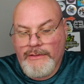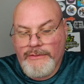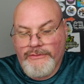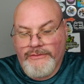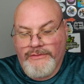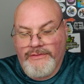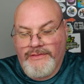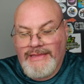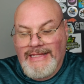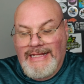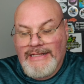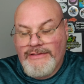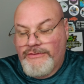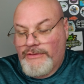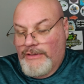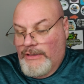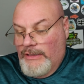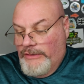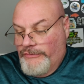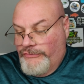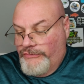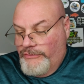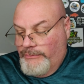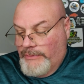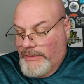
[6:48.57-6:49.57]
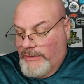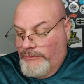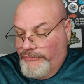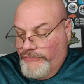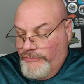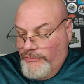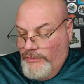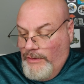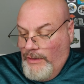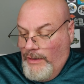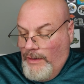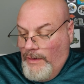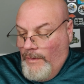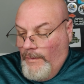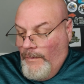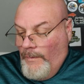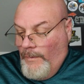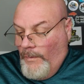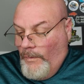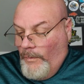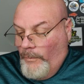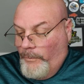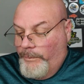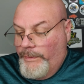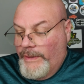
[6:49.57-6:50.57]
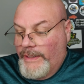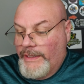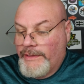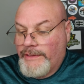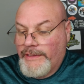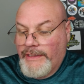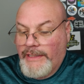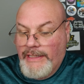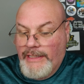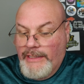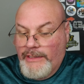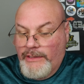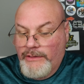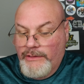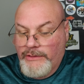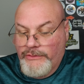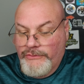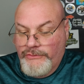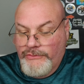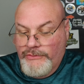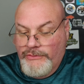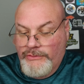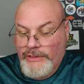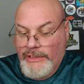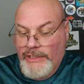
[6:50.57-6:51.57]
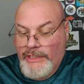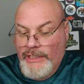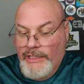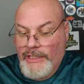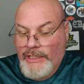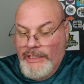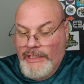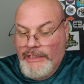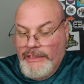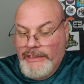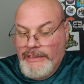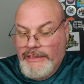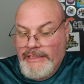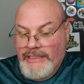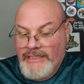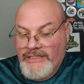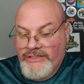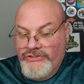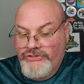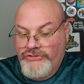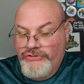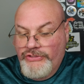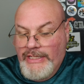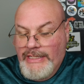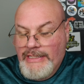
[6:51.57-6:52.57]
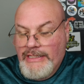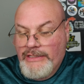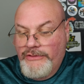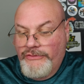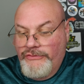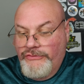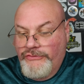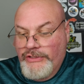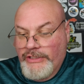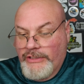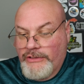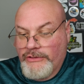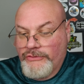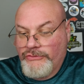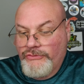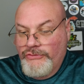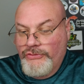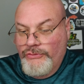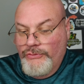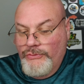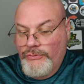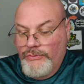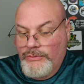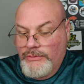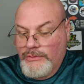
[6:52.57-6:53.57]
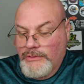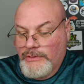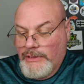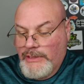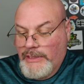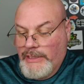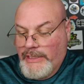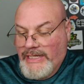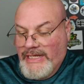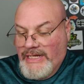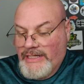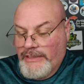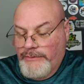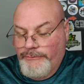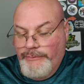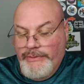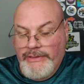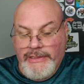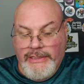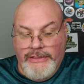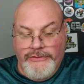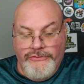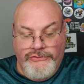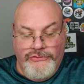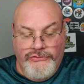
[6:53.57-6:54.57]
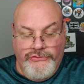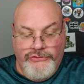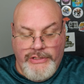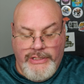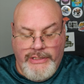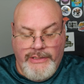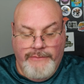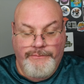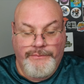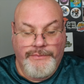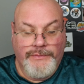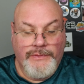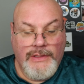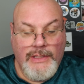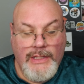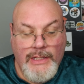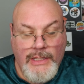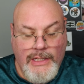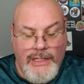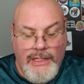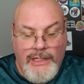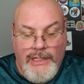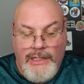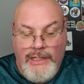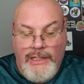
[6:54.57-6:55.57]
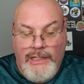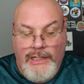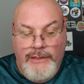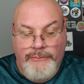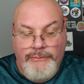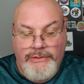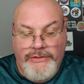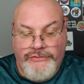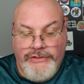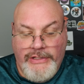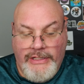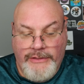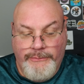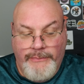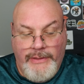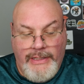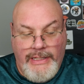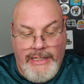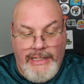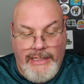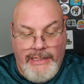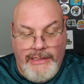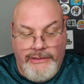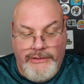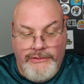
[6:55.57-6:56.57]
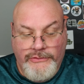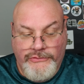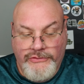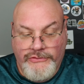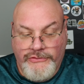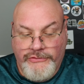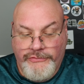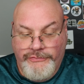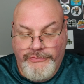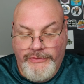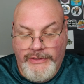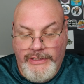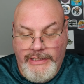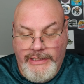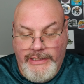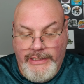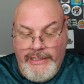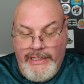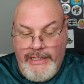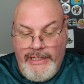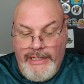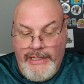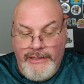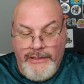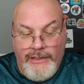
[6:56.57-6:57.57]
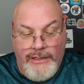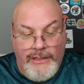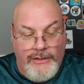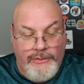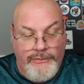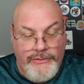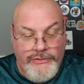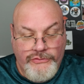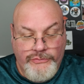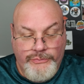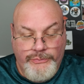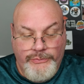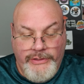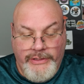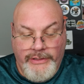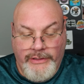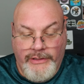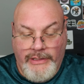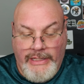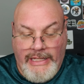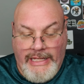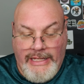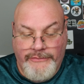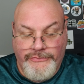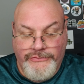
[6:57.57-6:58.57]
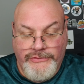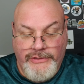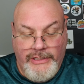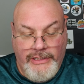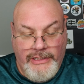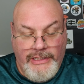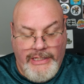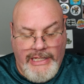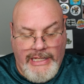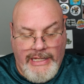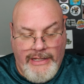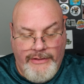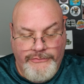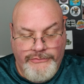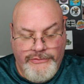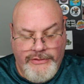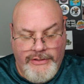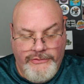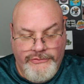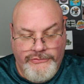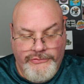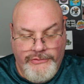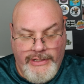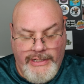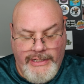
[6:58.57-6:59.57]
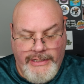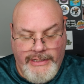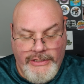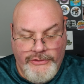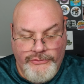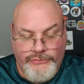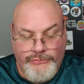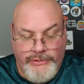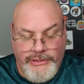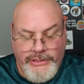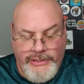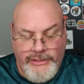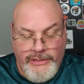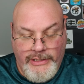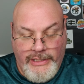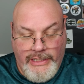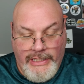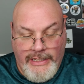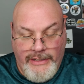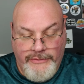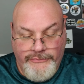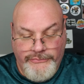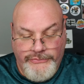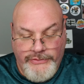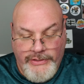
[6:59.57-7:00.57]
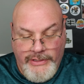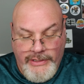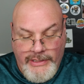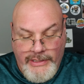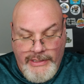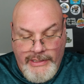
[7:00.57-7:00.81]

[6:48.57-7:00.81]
So that's awesome. I was hoping that I could get a Shannon sticker too. I gotta be nice to Shannon. What's up, Mike? You're such a funny guy and I always bring laughs to the lives. I'll try and catch one of your lives.